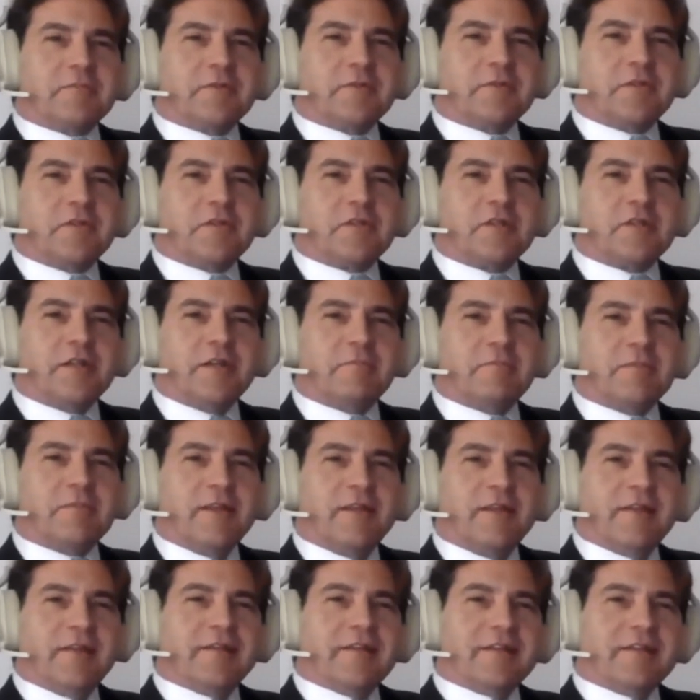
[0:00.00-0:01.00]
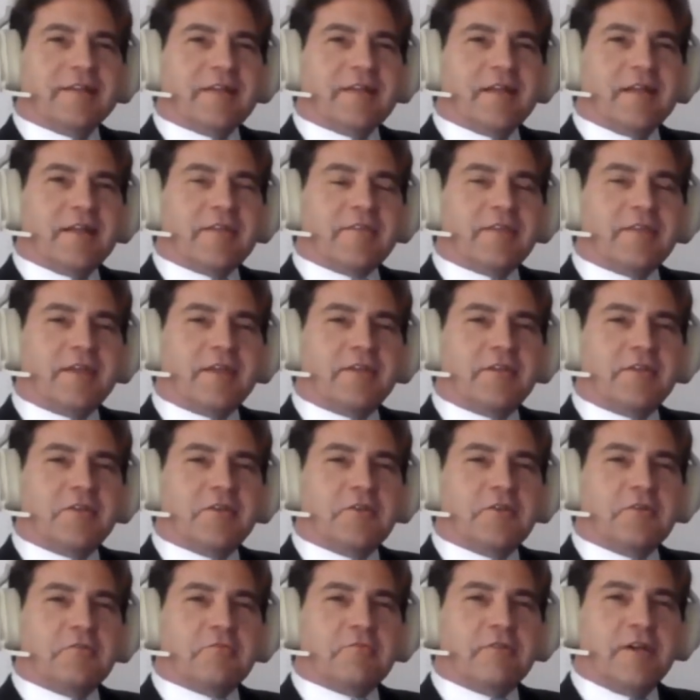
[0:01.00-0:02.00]
which thank
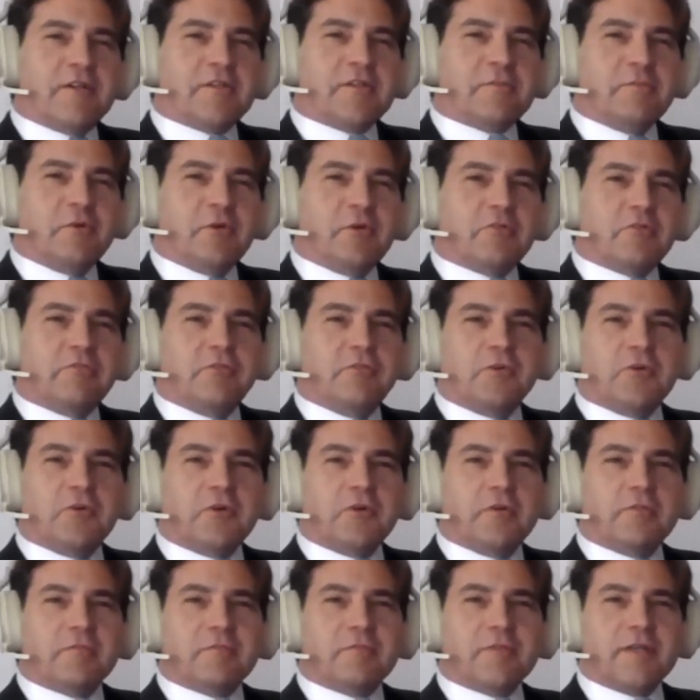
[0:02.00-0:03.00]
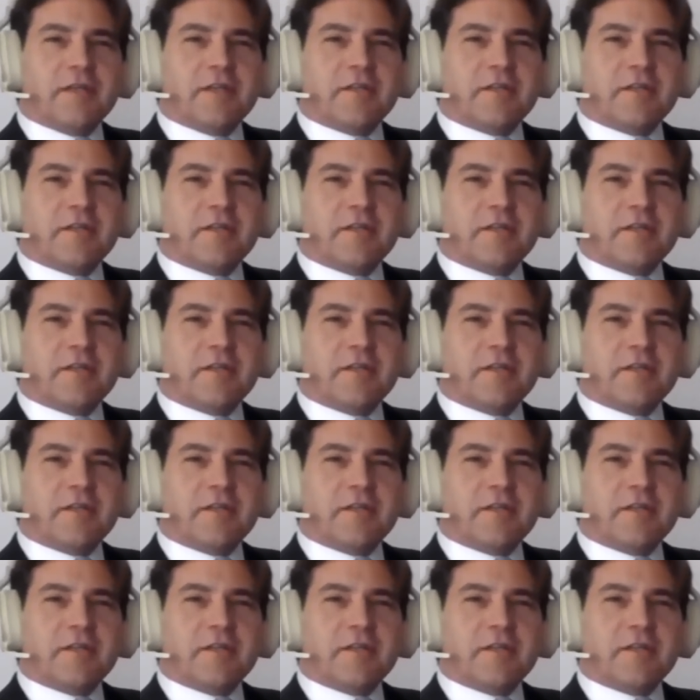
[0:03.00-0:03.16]
you, Facebook, for